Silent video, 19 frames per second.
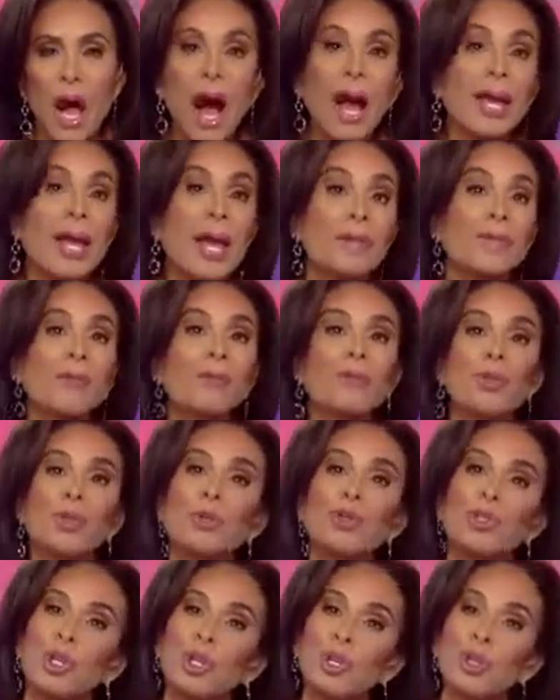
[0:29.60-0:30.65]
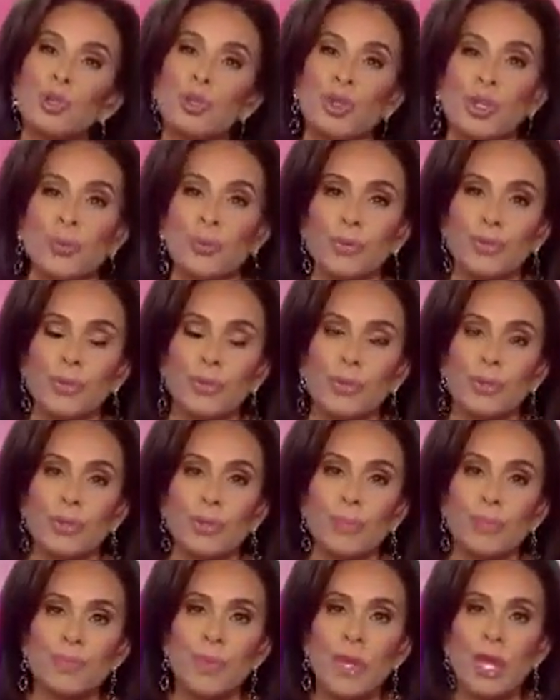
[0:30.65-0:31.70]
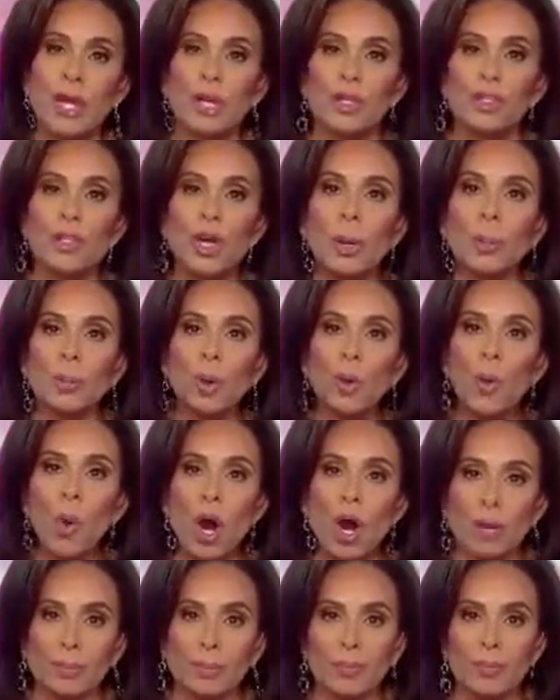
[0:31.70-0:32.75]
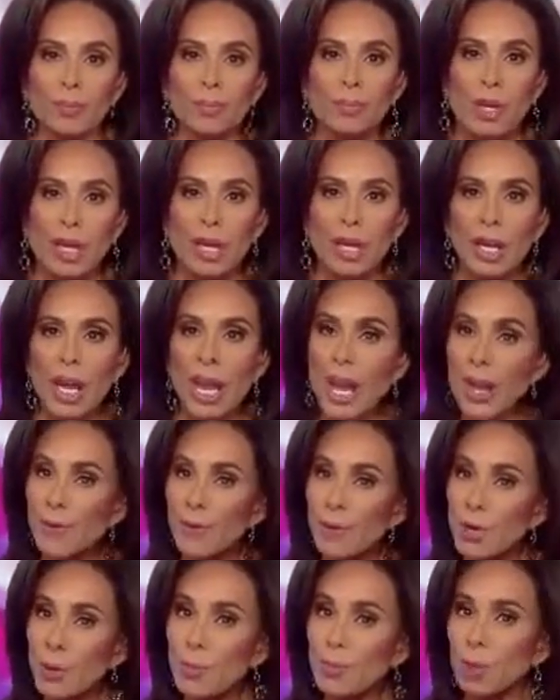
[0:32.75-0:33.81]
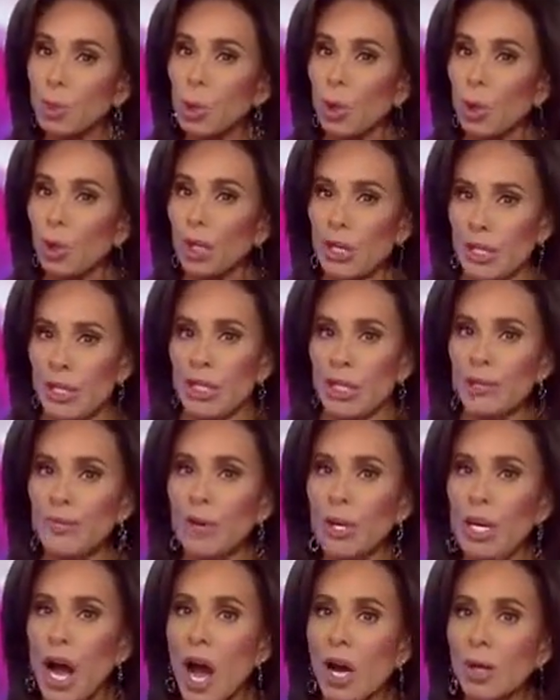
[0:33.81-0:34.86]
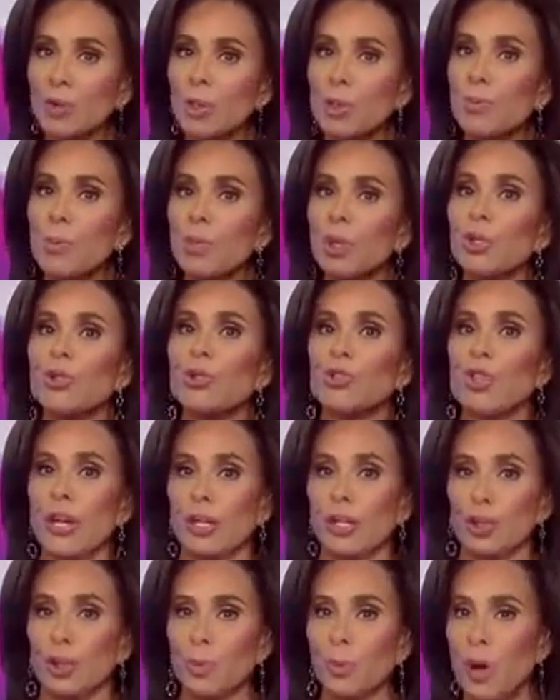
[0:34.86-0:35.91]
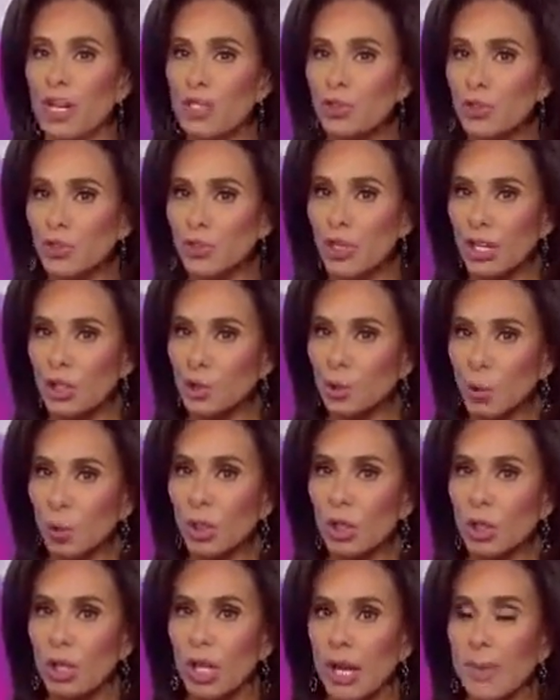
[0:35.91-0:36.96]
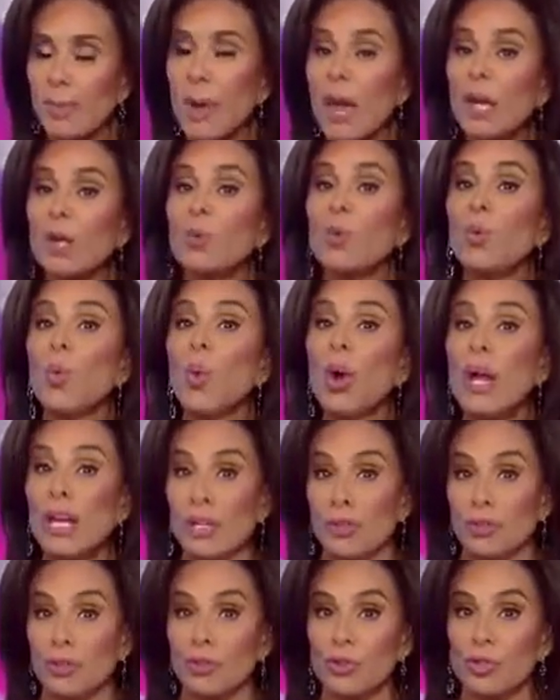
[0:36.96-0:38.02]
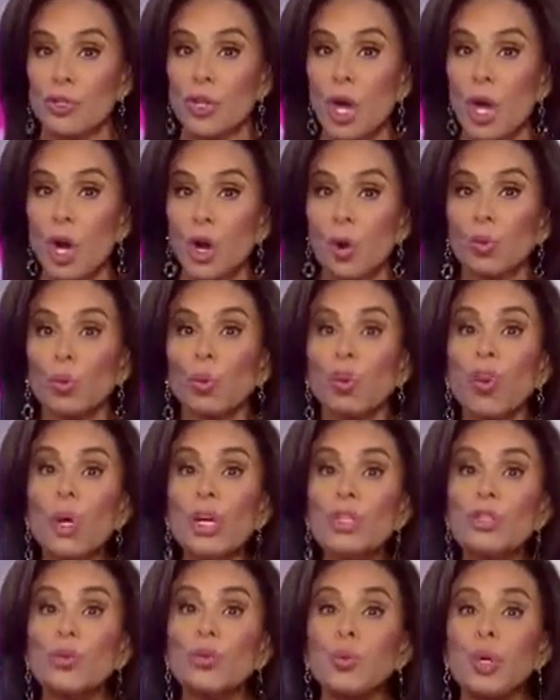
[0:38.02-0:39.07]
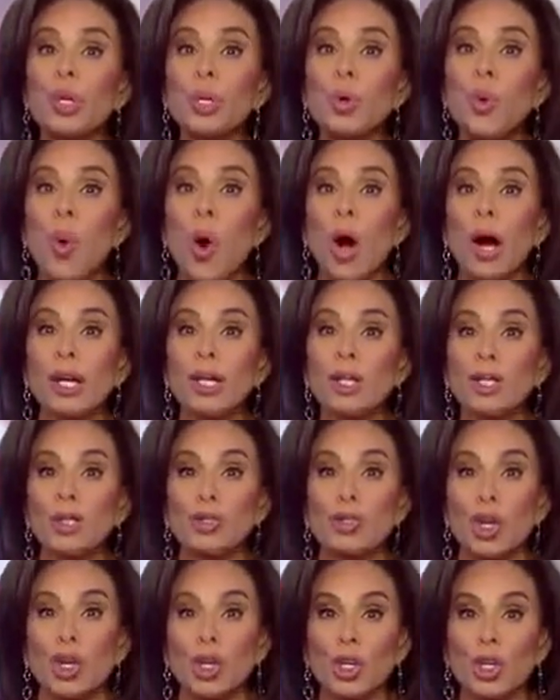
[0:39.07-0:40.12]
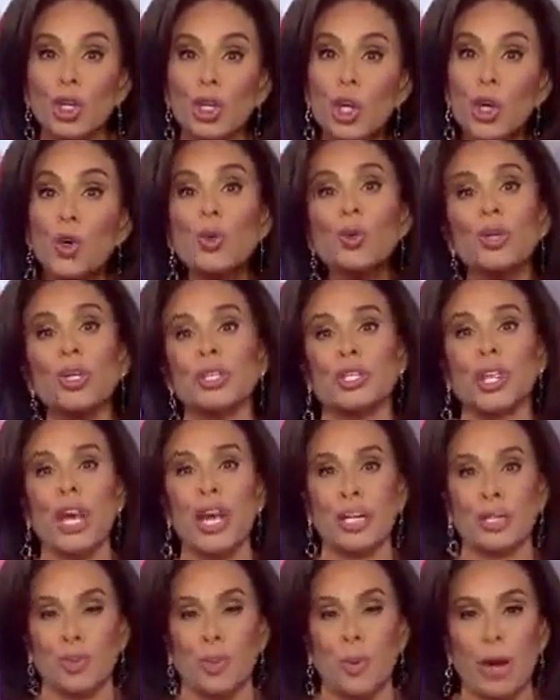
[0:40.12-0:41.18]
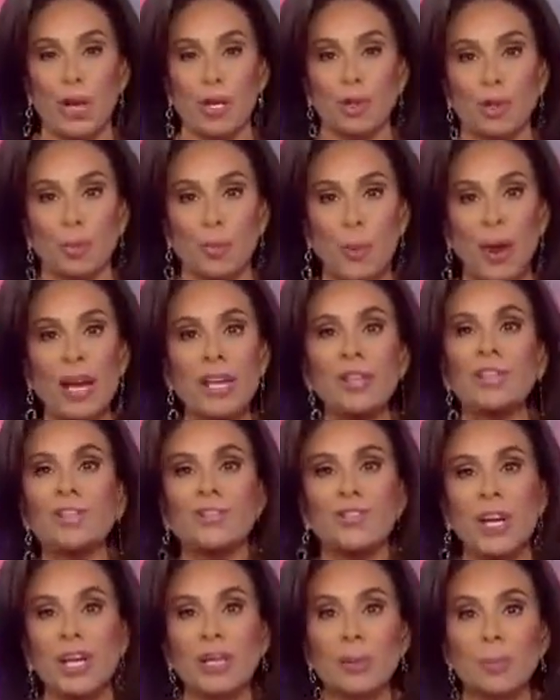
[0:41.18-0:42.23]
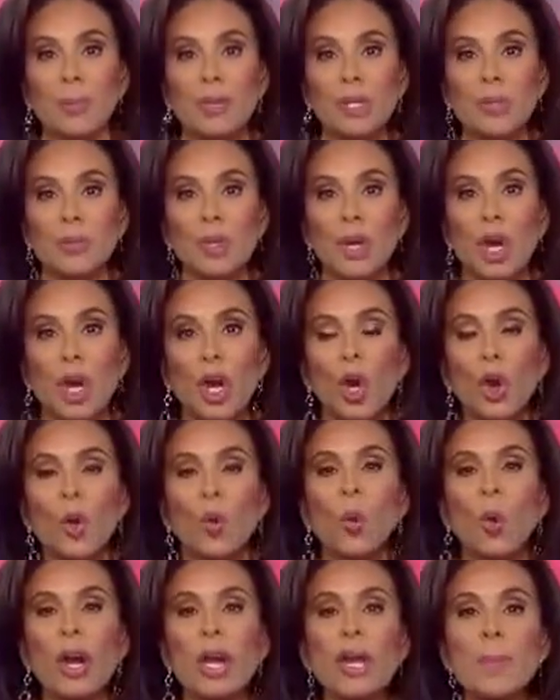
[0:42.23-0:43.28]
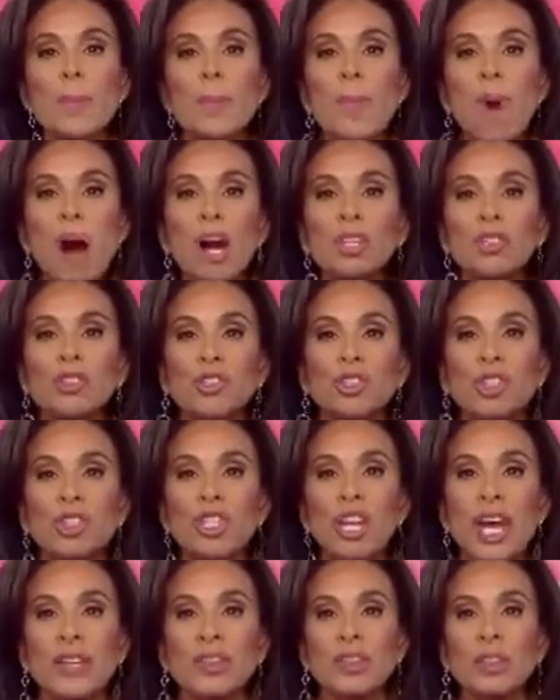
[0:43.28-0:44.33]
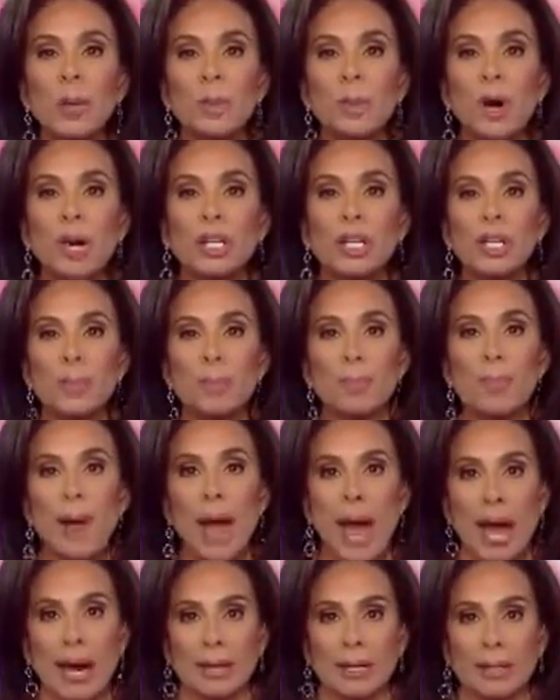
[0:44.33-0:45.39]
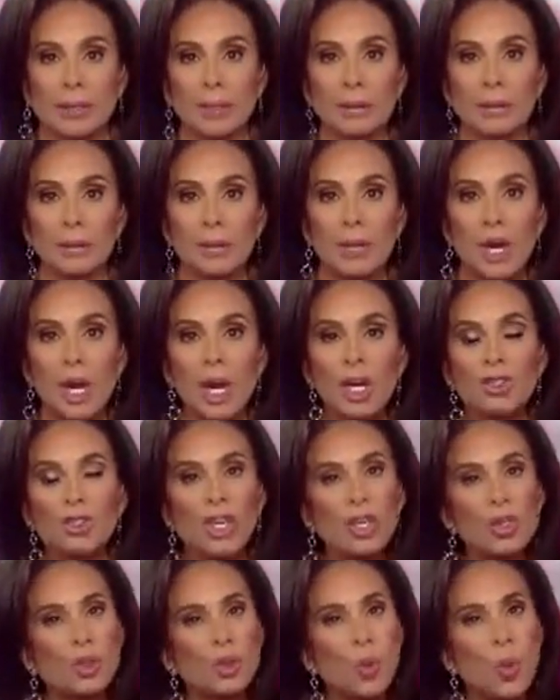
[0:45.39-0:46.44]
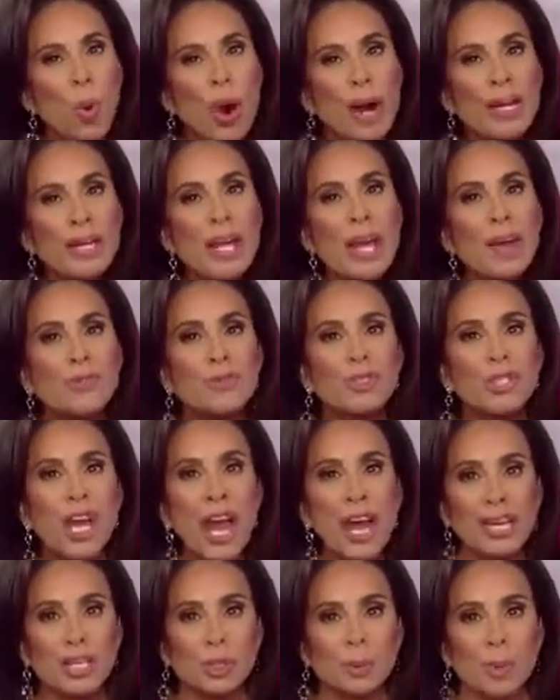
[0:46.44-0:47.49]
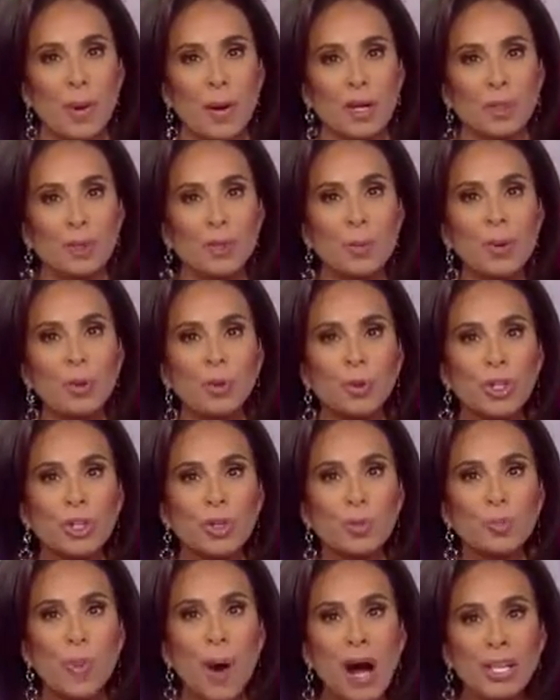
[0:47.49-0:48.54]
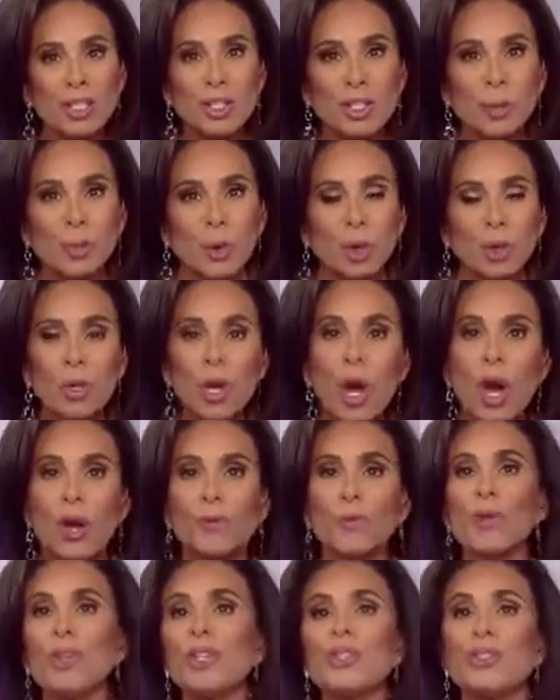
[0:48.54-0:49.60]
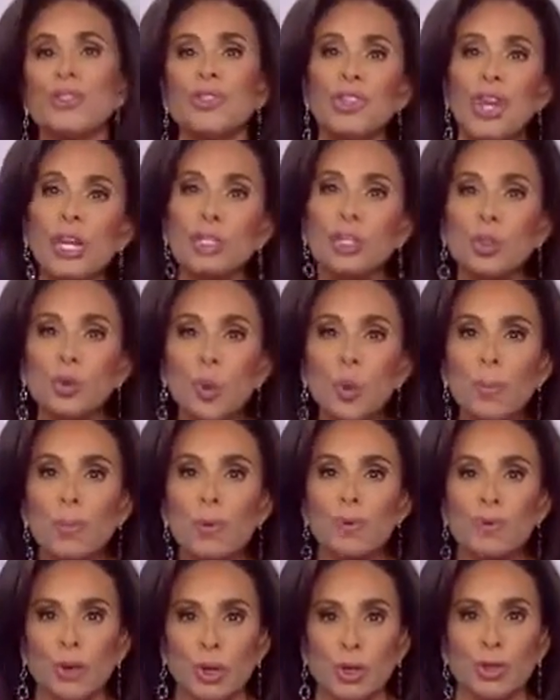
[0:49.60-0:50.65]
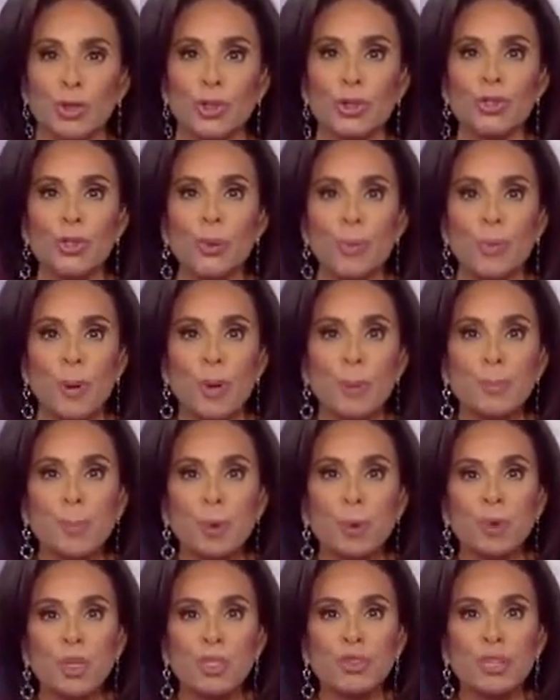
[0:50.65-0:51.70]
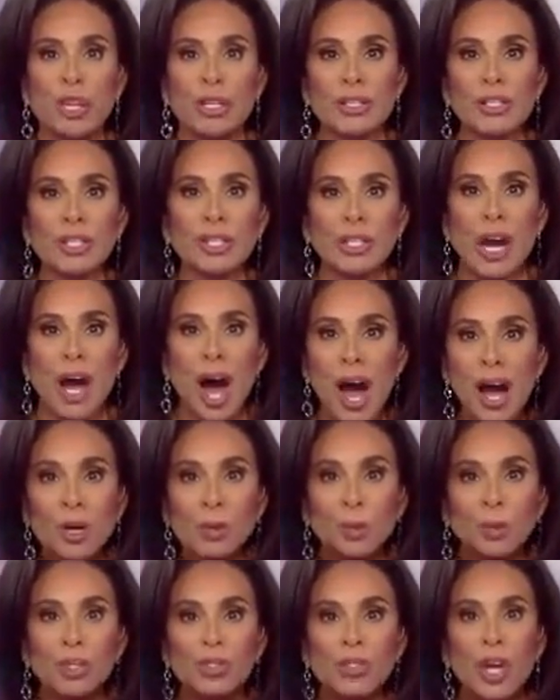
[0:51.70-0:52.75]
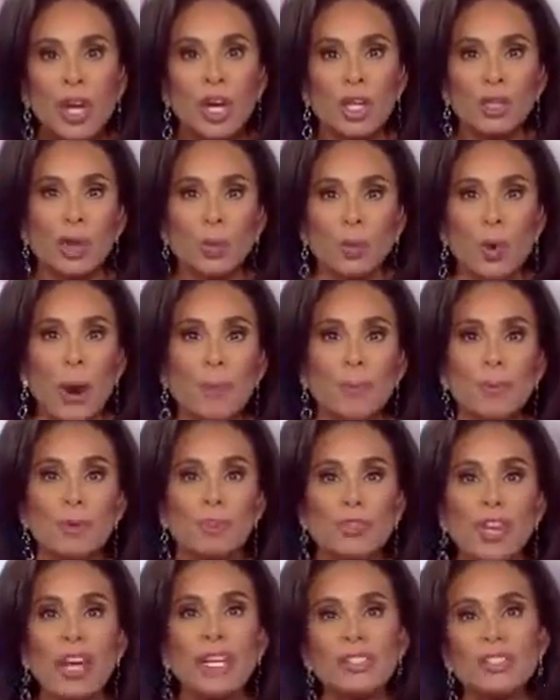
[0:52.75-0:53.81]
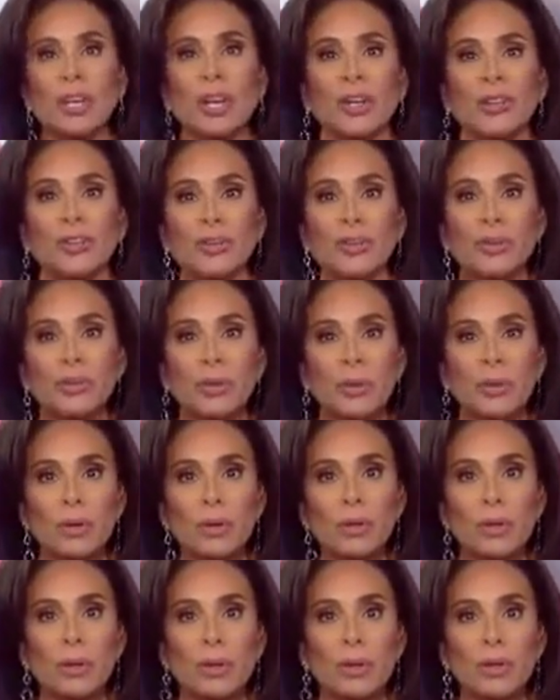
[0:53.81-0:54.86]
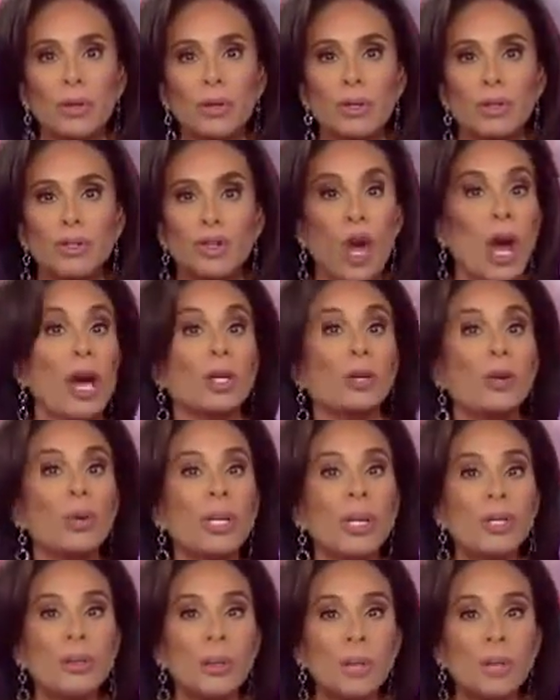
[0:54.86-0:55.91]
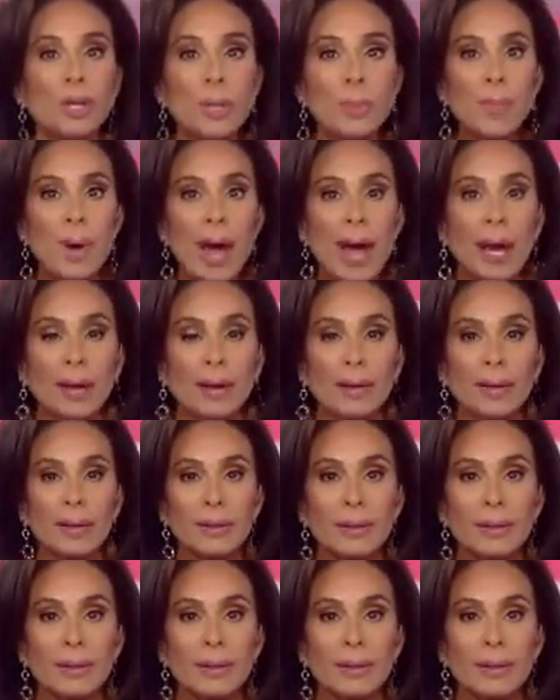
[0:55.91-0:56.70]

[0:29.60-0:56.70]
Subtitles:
I have a few solutions. Number one, if an employee of a congressman or senator makes a sexual claim and wins, which requires you, the taxpayers, pay the settlement, we must get the money back. Since when have taxpayers been responsible for the sexual perversions of people we send to Congress to represent us? So how do we get the money back?